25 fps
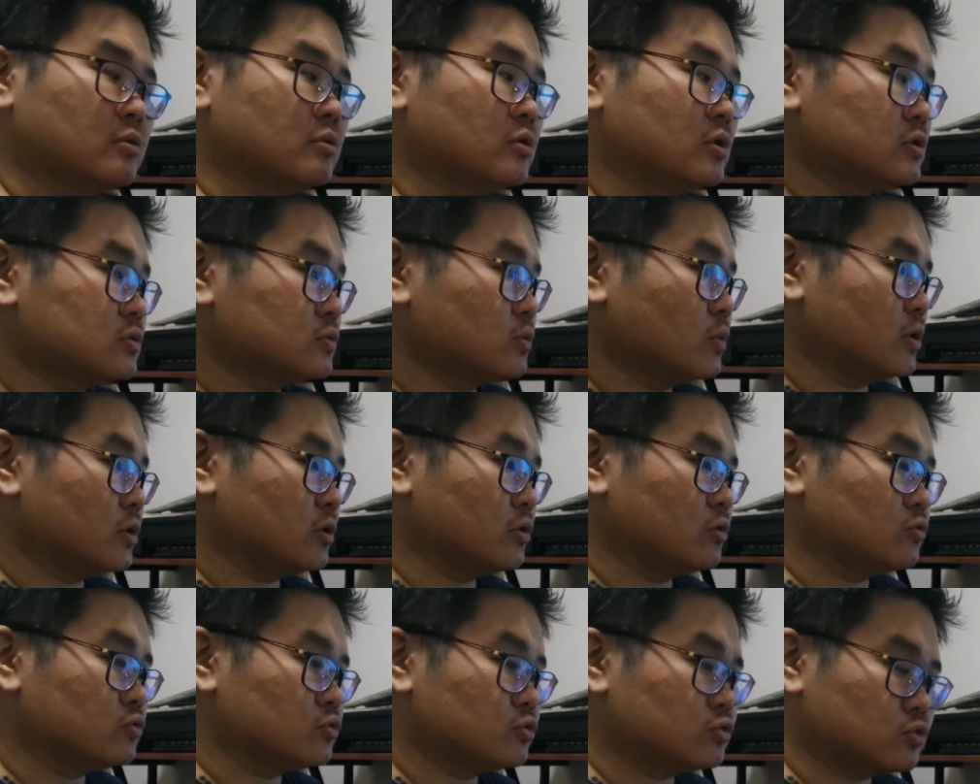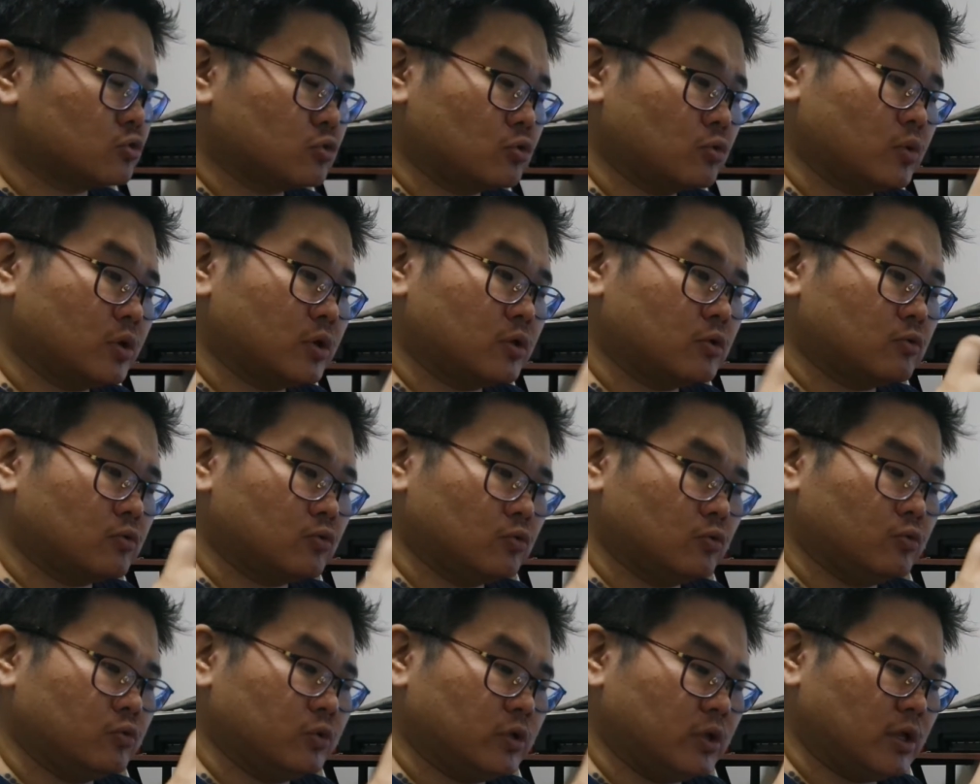This one, you screw it
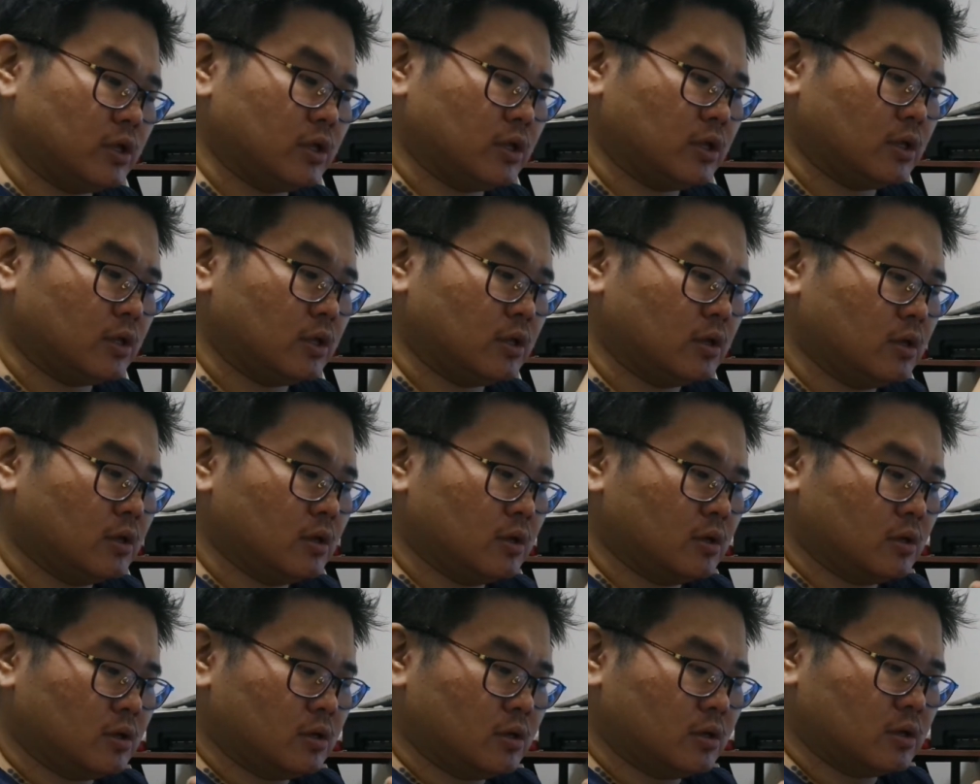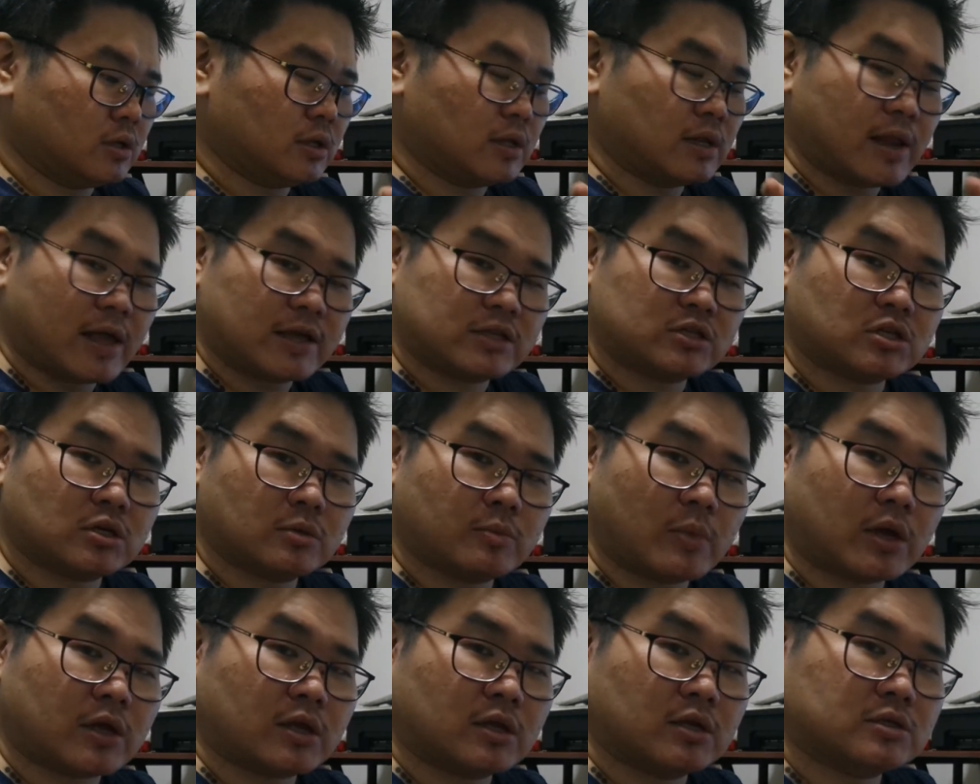to the
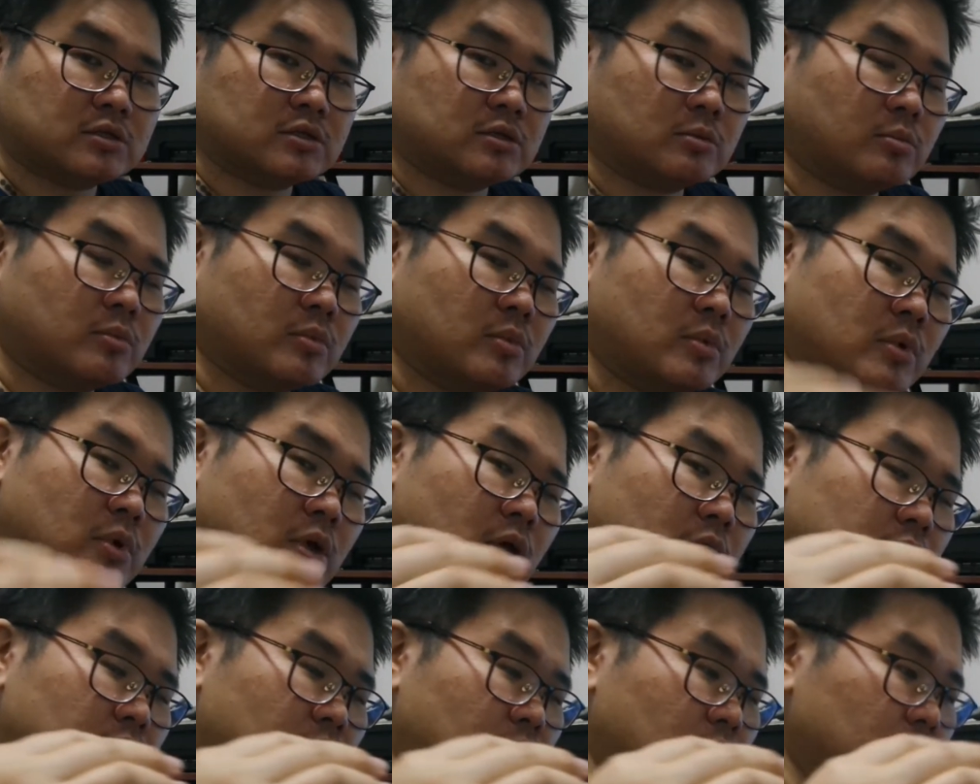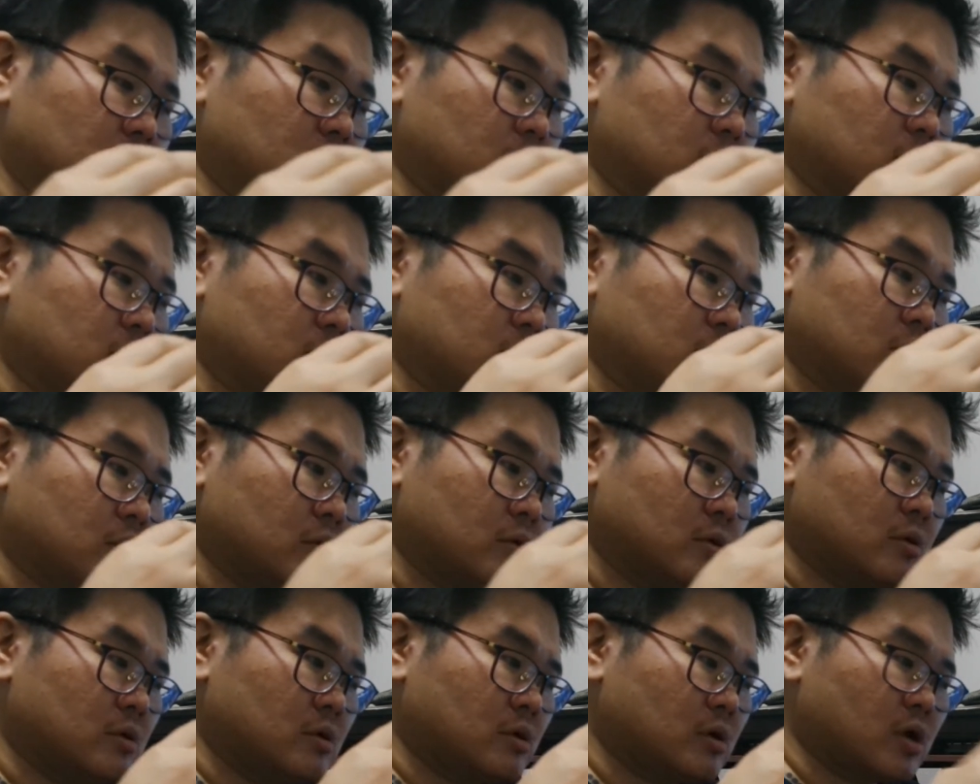latching mechanism and then
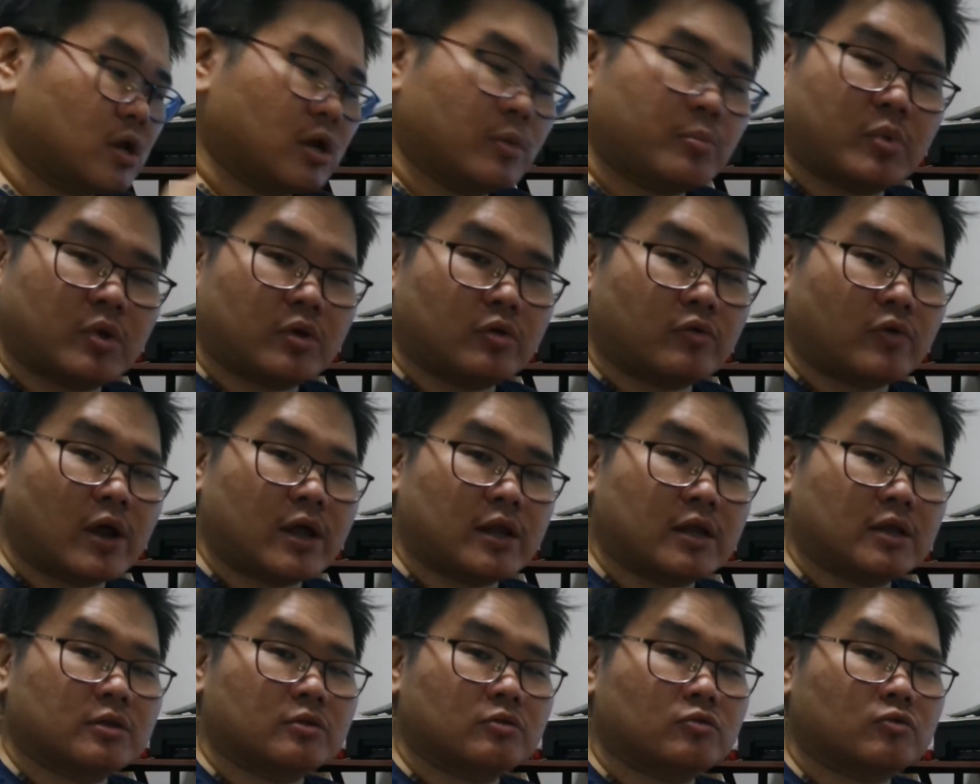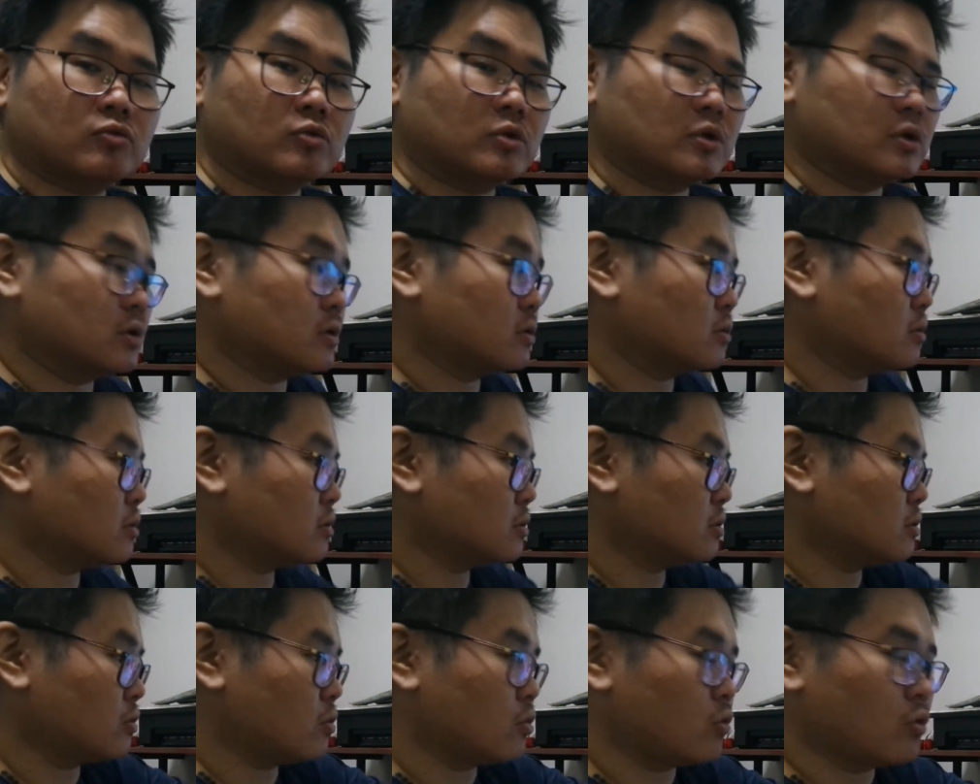clip it right into the
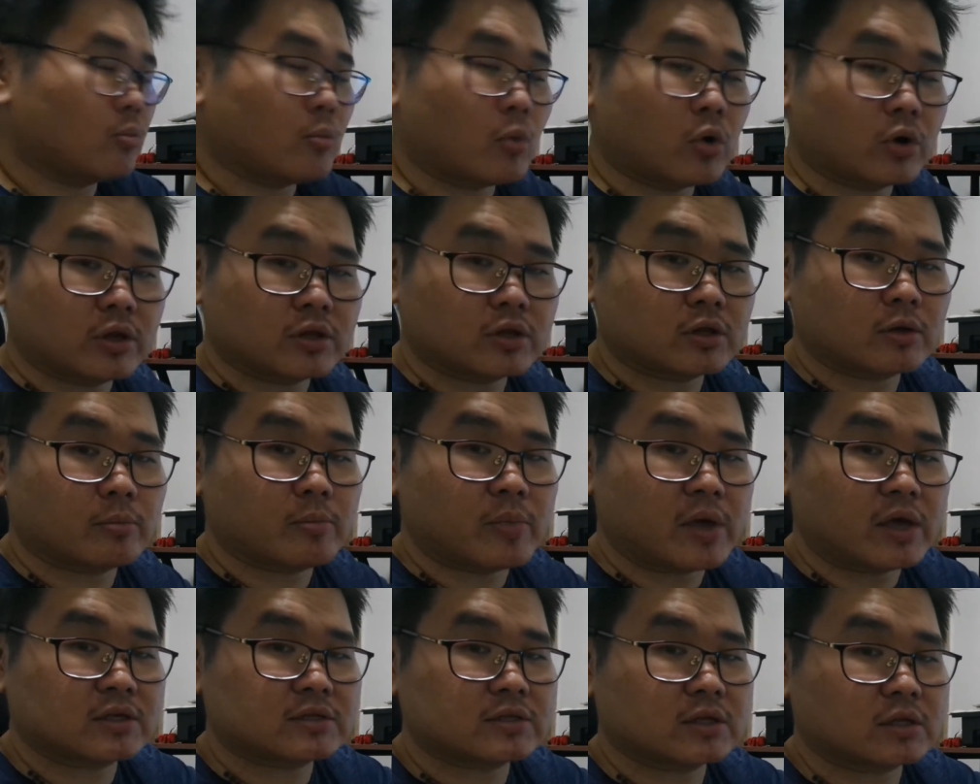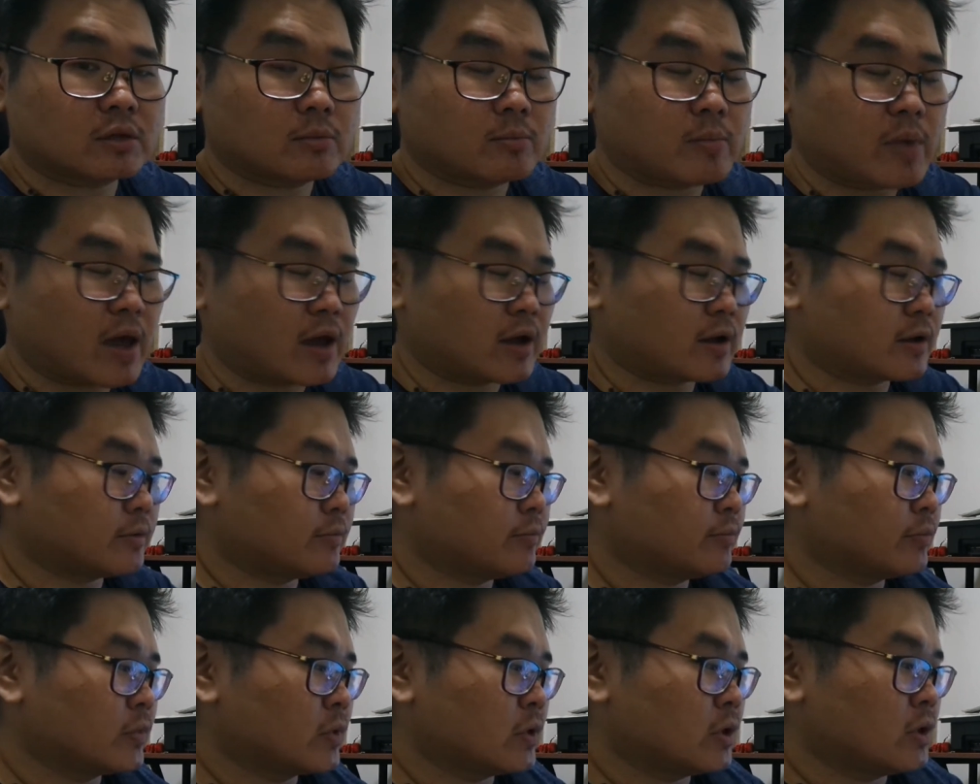whole monitor base at the back.
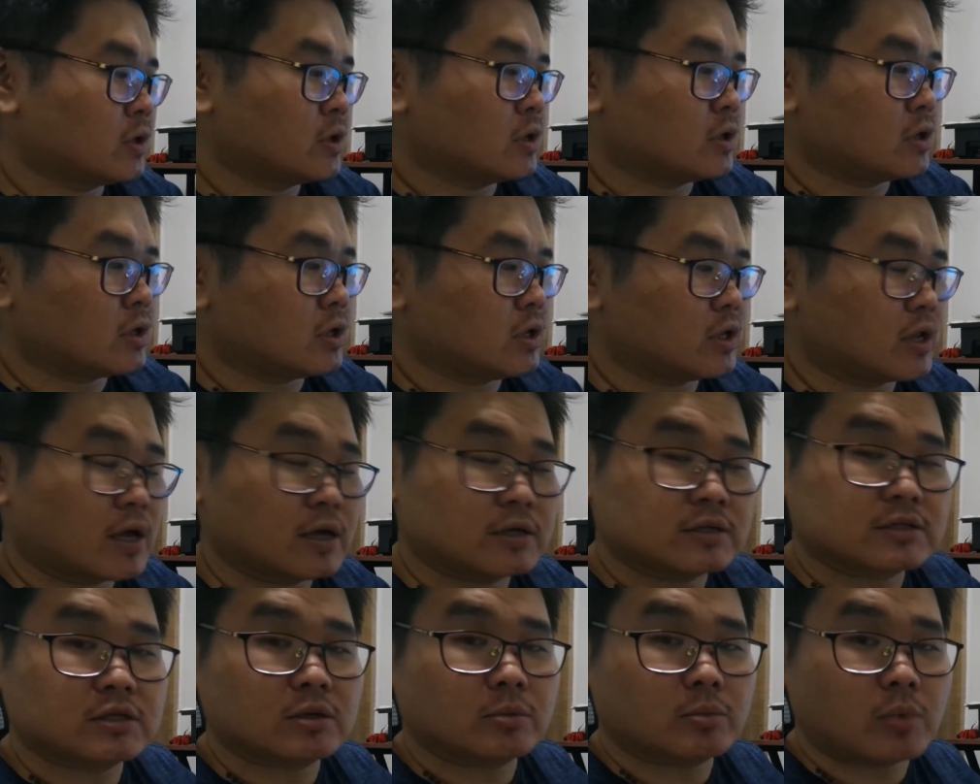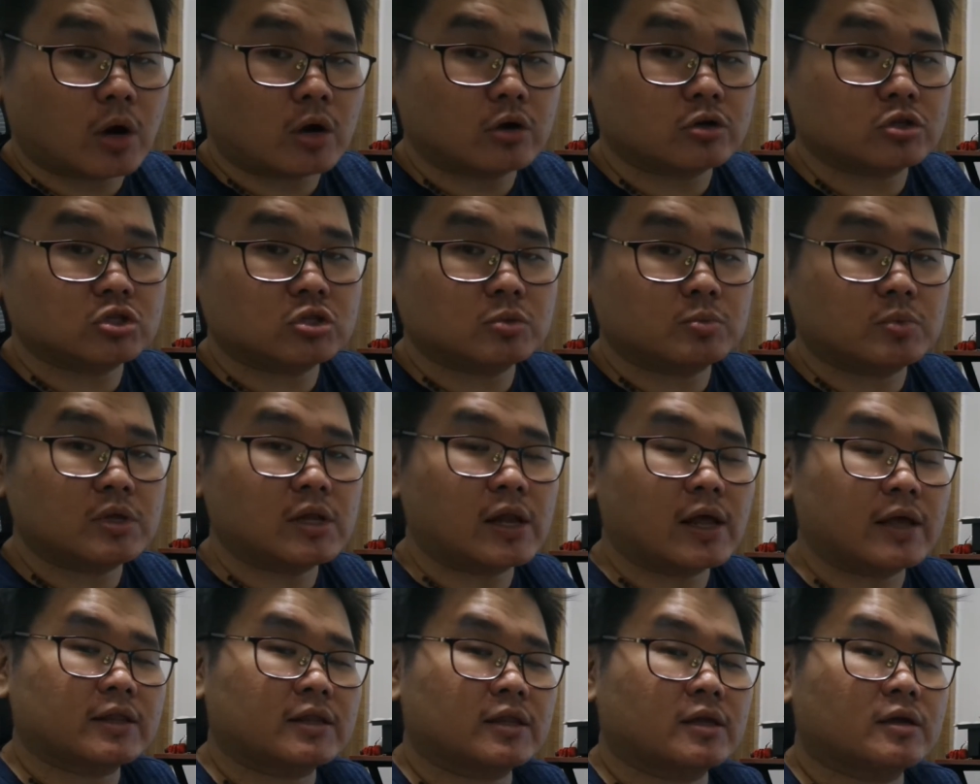It has some RGB
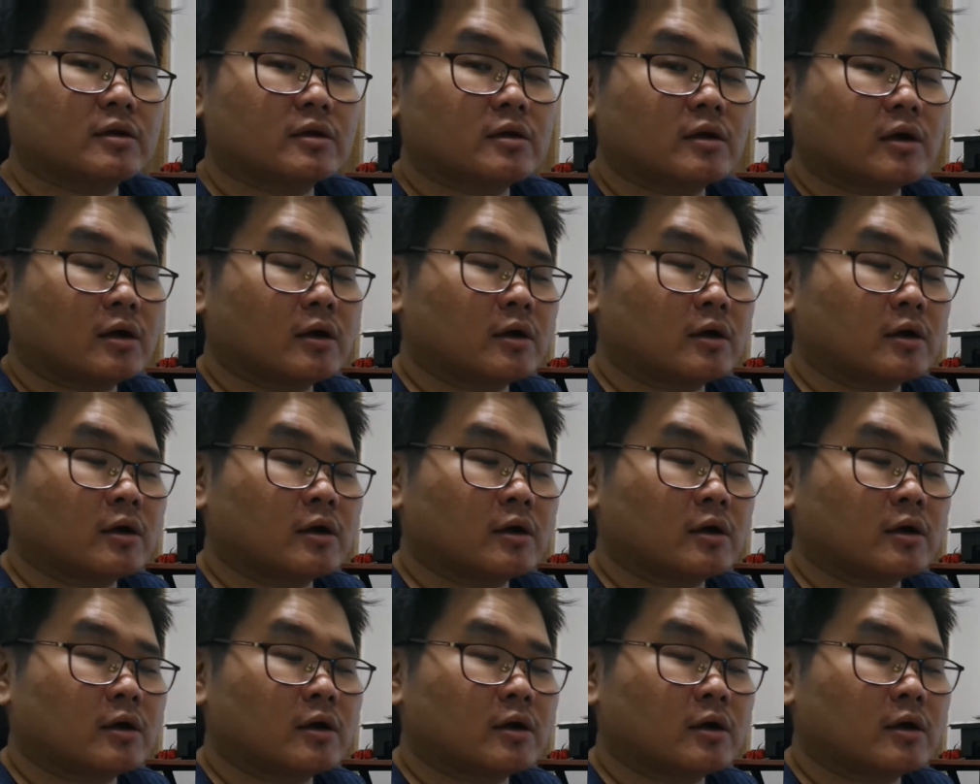lighting.